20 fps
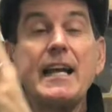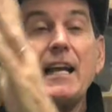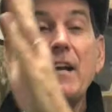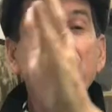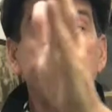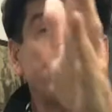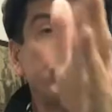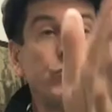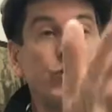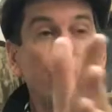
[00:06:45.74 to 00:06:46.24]

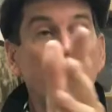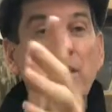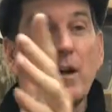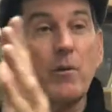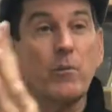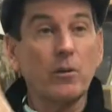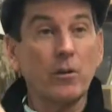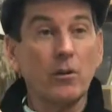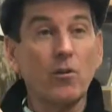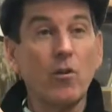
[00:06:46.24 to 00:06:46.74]
If you do
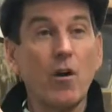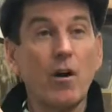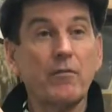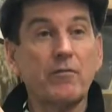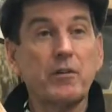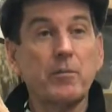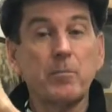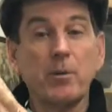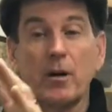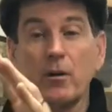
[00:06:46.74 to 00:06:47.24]
that with a
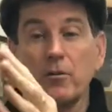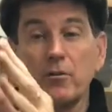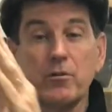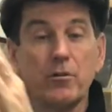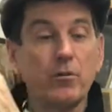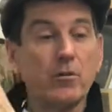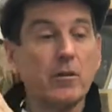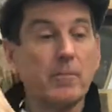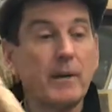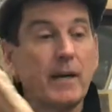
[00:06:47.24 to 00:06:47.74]
lofted putter,
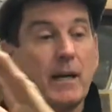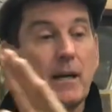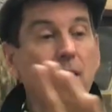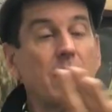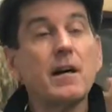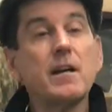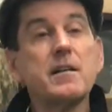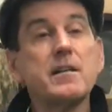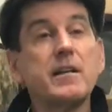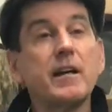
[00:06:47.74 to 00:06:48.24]
you're going to make
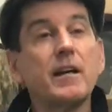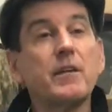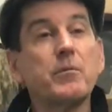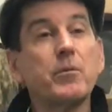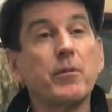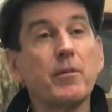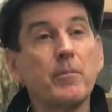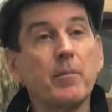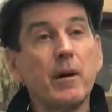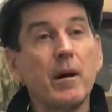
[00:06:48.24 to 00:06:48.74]
contact
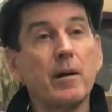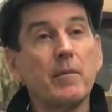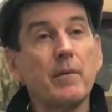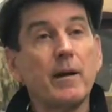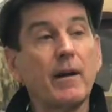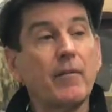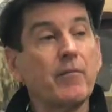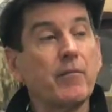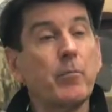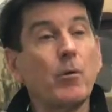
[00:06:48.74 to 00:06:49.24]
with the bottom
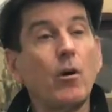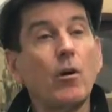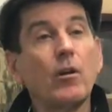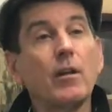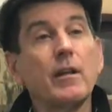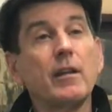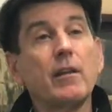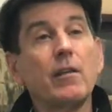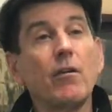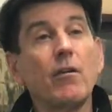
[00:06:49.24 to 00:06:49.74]
half of the
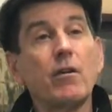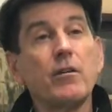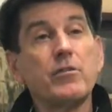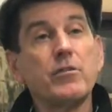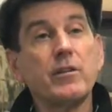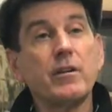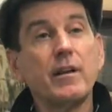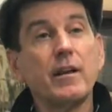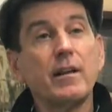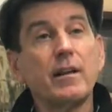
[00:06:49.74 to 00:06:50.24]
ball and
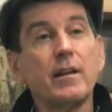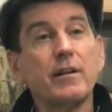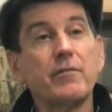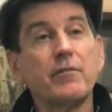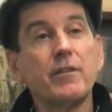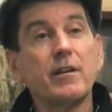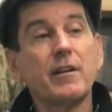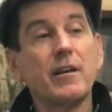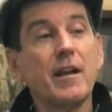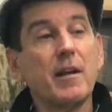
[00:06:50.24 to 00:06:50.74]
launch it,
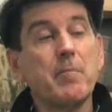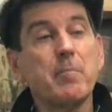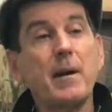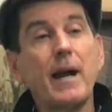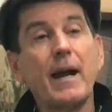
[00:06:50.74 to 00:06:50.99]
lift it, and